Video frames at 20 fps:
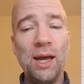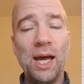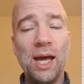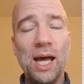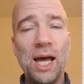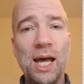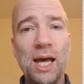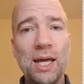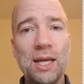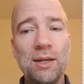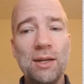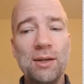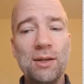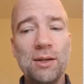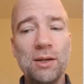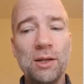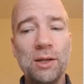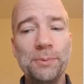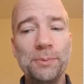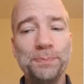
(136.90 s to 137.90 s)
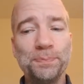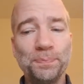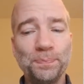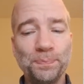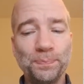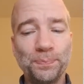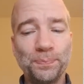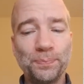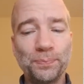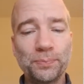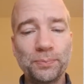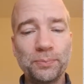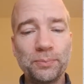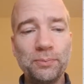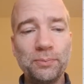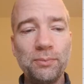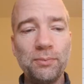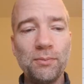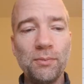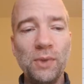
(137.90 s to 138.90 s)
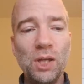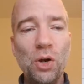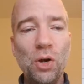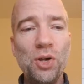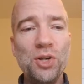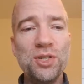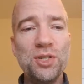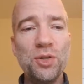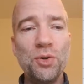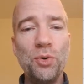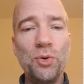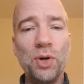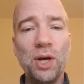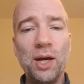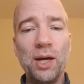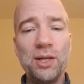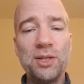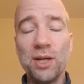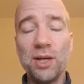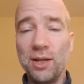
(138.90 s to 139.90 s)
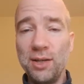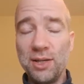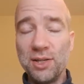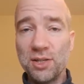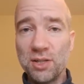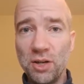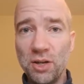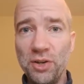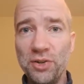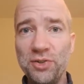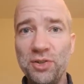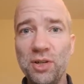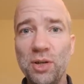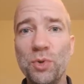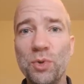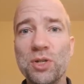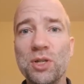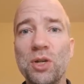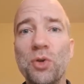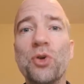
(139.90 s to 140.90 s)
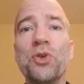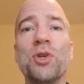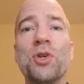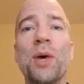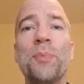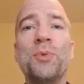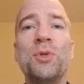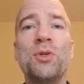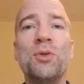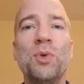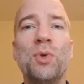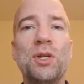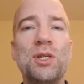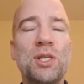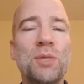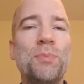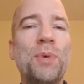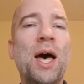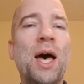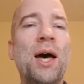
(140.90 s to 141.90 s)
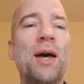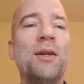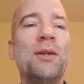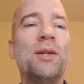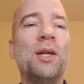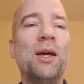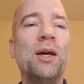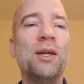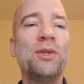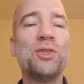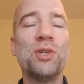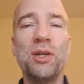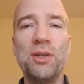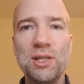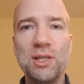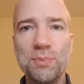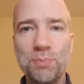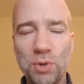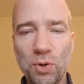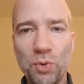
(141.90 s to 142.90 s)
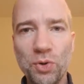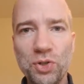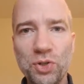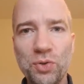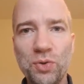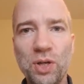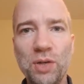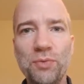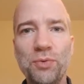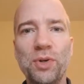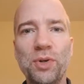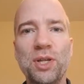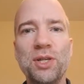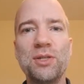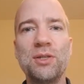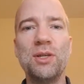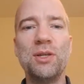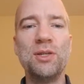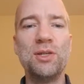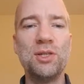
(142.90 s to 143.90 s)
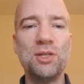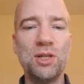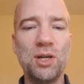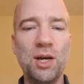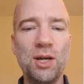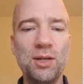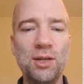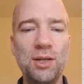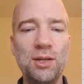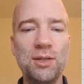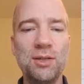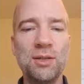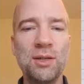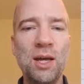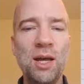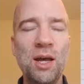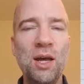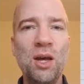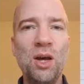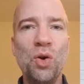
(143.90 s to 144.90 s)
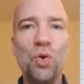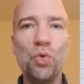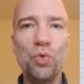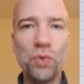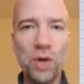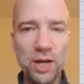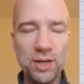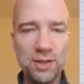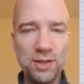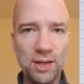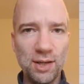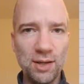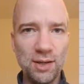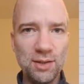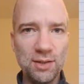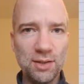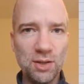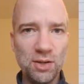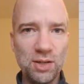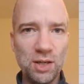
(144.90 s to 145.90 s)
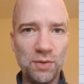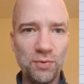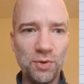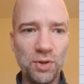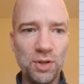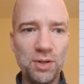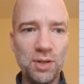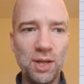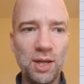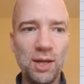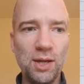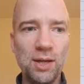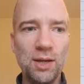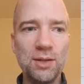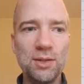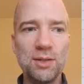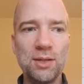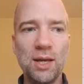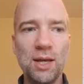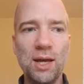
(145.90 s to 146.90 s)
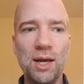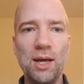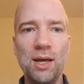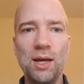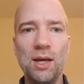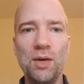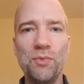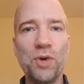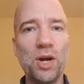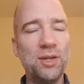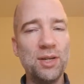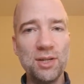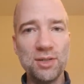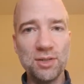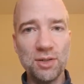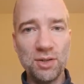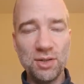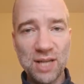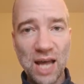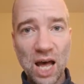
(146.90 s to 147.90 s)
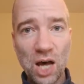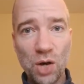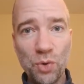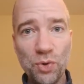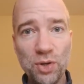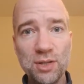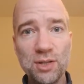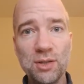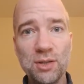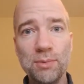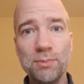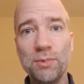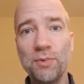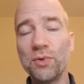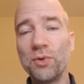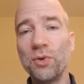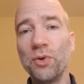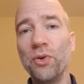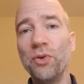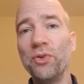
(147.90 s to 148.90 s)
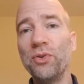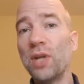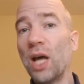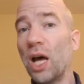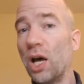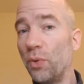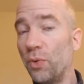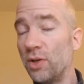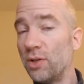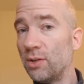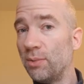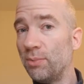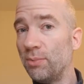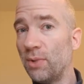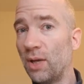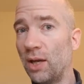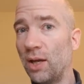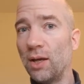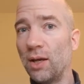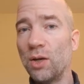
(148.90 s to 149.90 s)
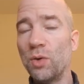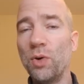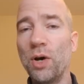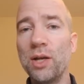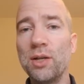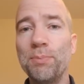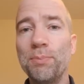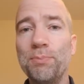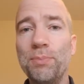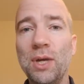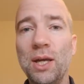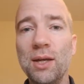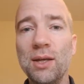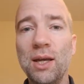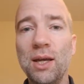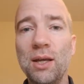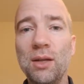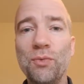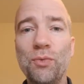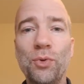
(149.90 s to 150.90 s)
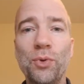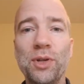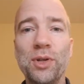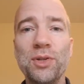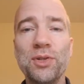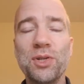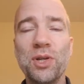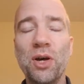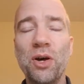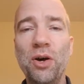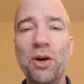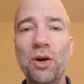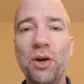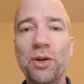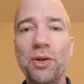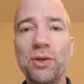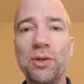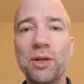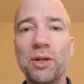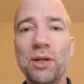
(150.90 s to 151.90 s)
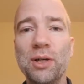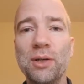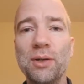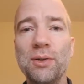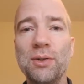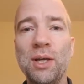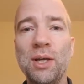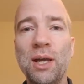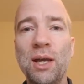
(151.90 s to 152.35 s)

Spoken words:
And also, Chinese culture was looked up to in Japan. Chinese poetry, for instance, Chinese writings on different things, writings on Taoism, of course. Taoism, quite a big influence on